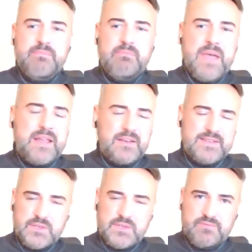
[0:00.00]

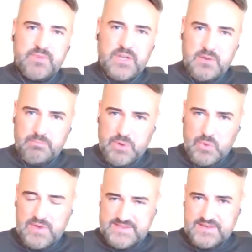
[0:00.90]
mainly sort of,
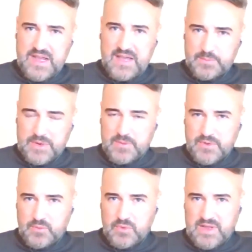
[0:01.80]
builders and other people
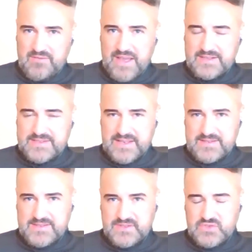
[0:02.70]
that will have
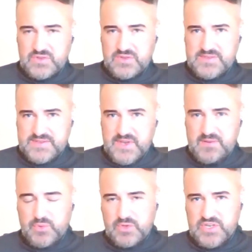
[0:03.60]
access to the
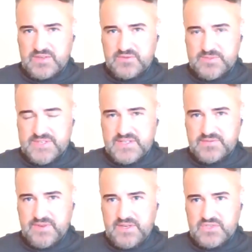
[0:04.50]
design project from start
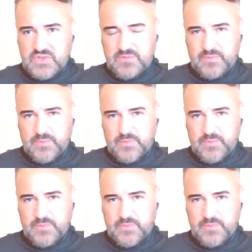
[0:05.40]
to finish.